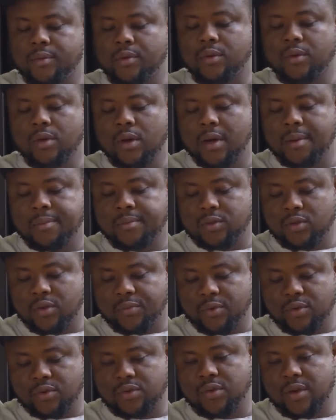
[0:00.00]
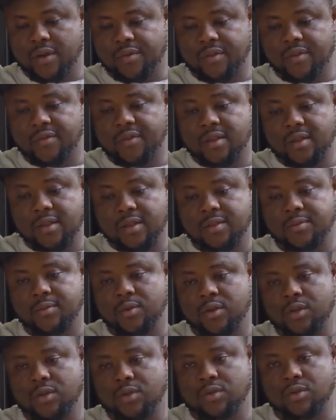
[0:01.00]
You know I'm supposed to have given this
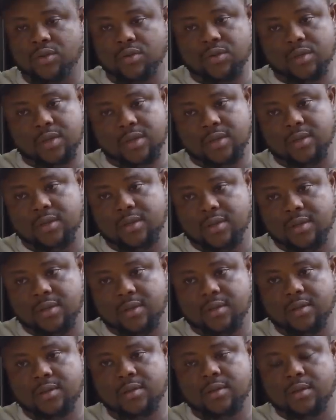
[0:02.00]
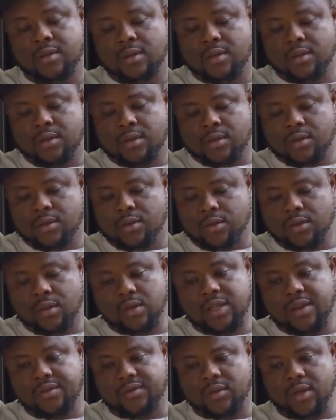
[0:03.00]
money to you since. You
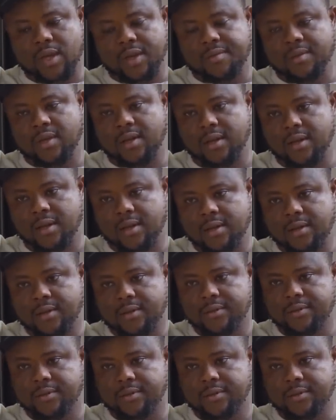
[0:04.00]
just have to calm down, eh?